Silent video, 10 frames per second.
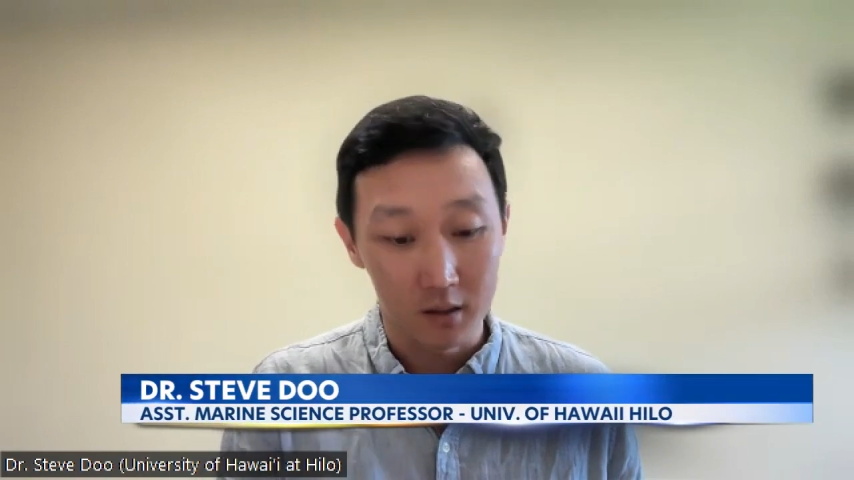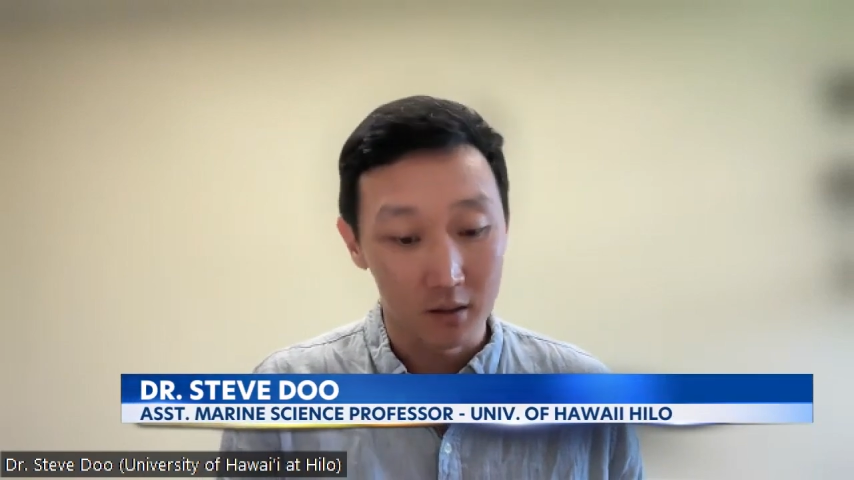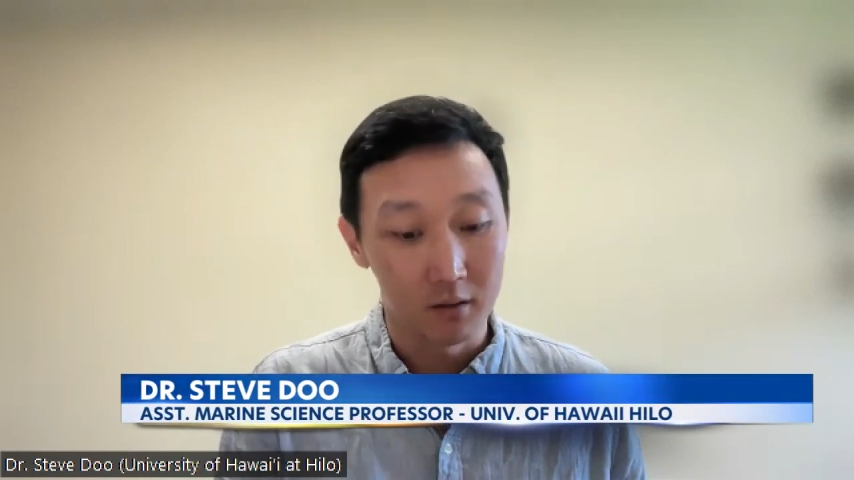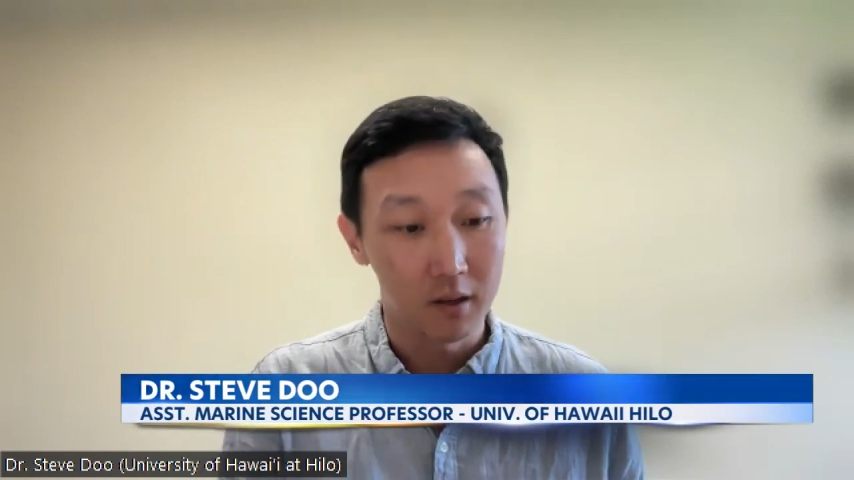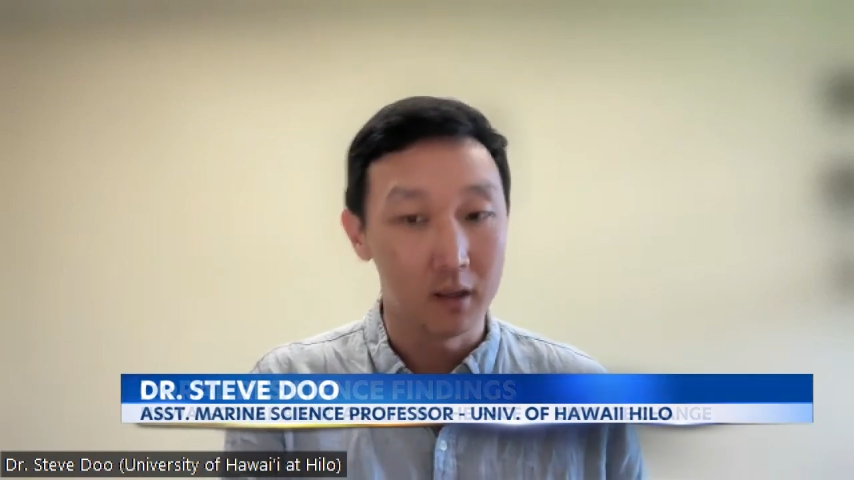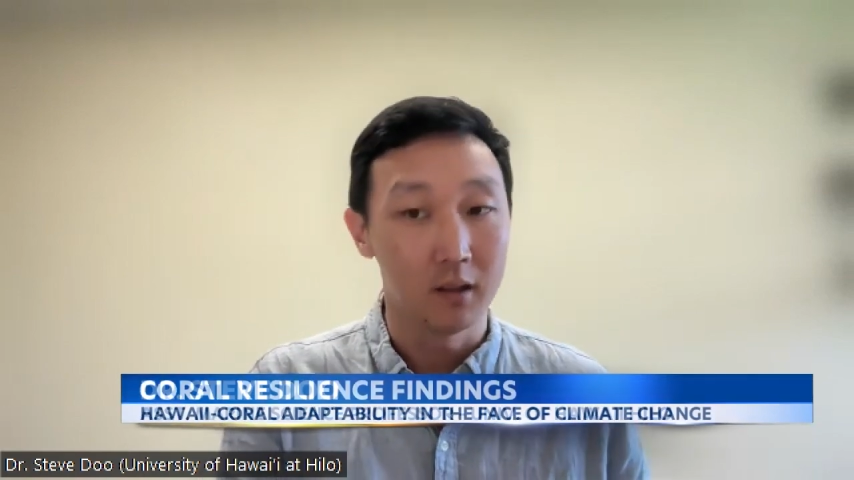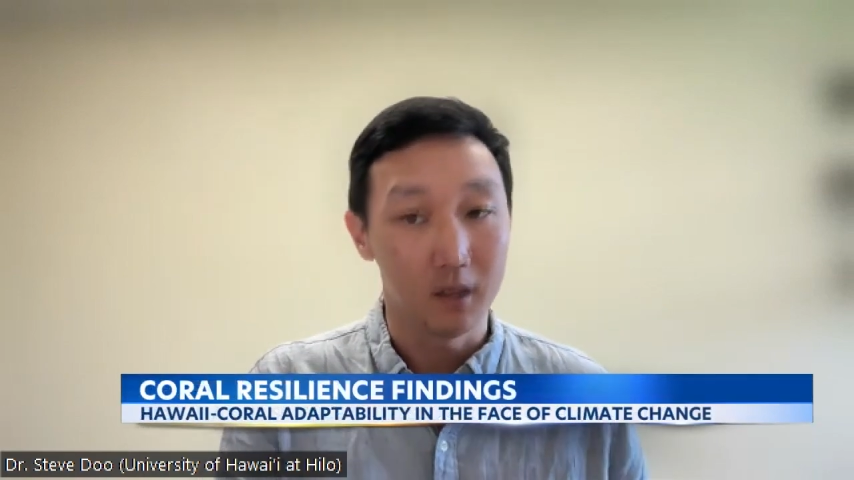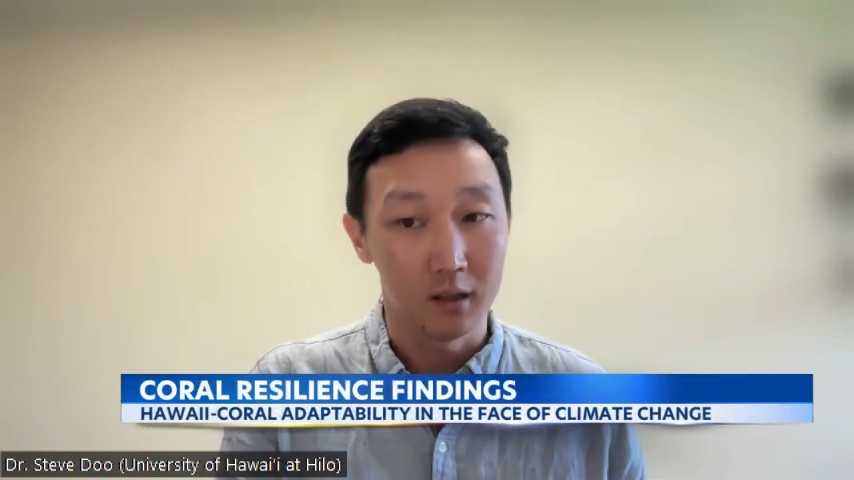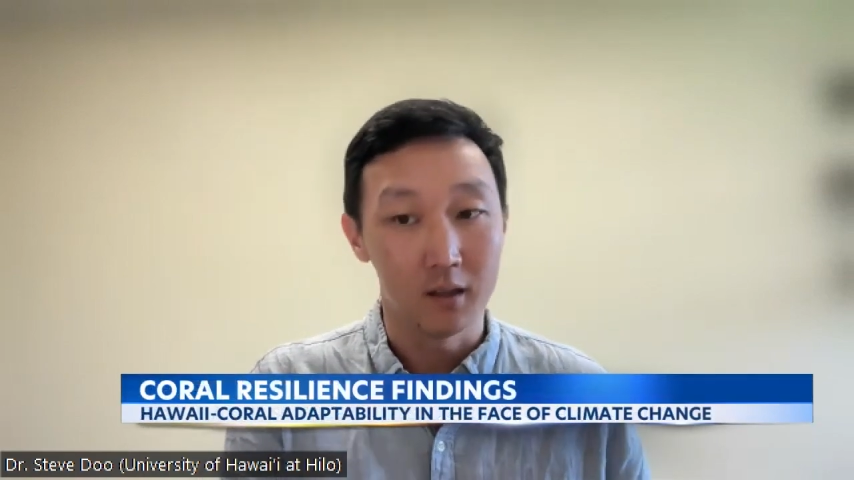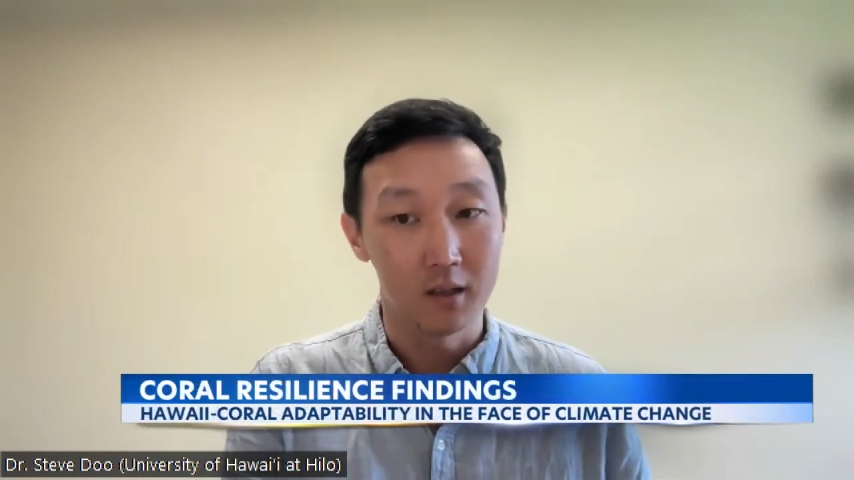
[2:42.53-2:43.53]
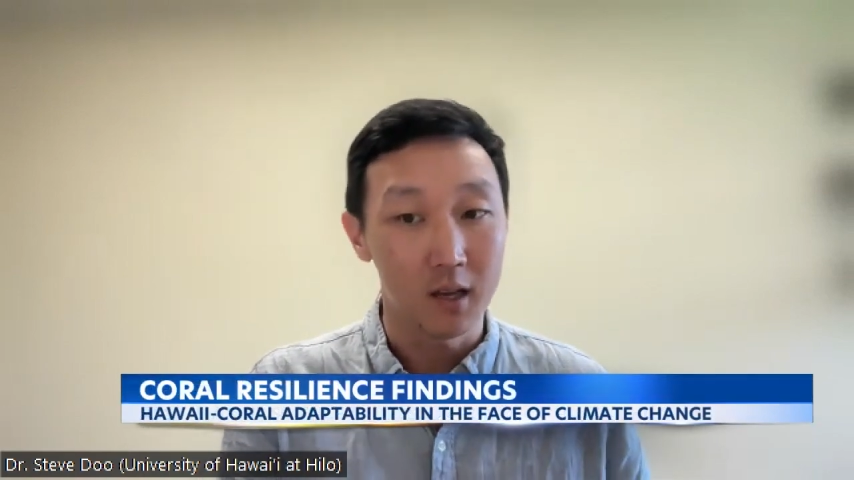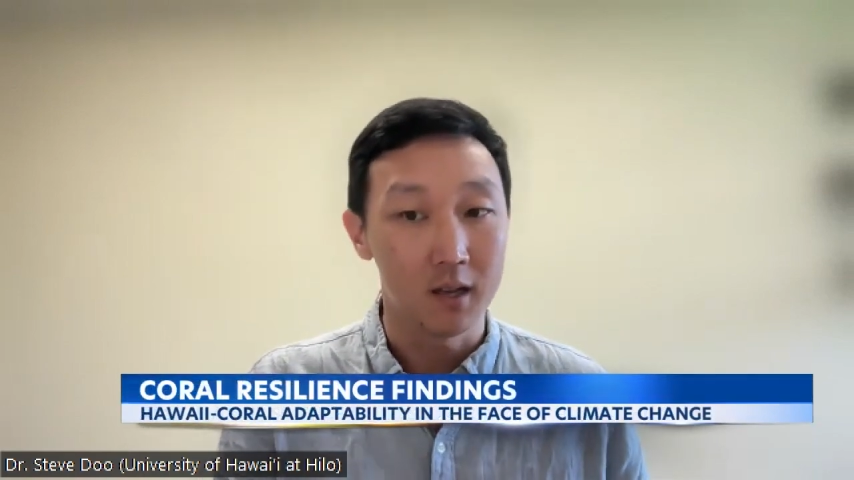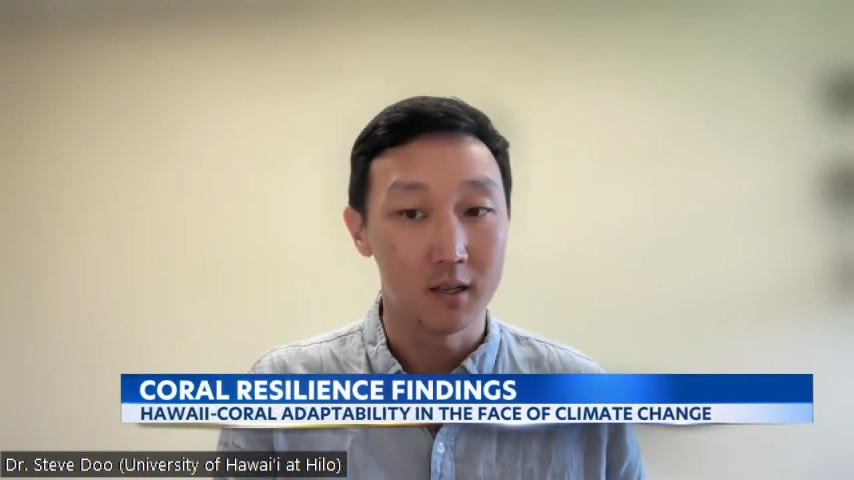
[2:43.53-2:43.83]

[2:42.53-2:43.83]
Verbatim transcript: So in, in this case,